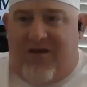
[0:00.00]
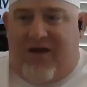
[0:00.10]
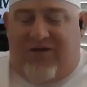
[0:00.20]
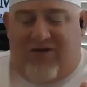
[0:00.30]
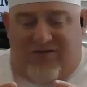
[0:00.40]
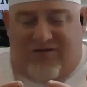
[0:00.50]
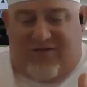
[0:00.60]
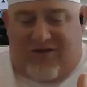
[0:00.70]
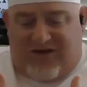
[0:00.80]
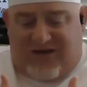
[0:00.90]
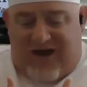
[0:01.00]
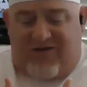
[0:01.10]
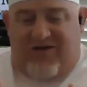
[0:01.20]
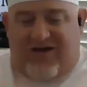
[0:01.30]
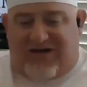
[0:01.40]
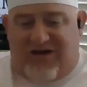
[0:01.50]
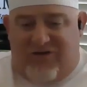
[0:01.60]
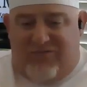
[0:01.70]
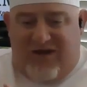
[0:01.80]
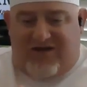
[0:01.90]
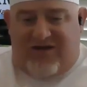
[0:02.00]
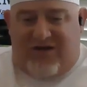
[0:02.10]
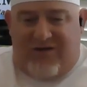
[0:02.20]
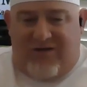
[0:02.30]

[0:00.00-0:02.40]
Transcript: And the togetherness that you mentioned,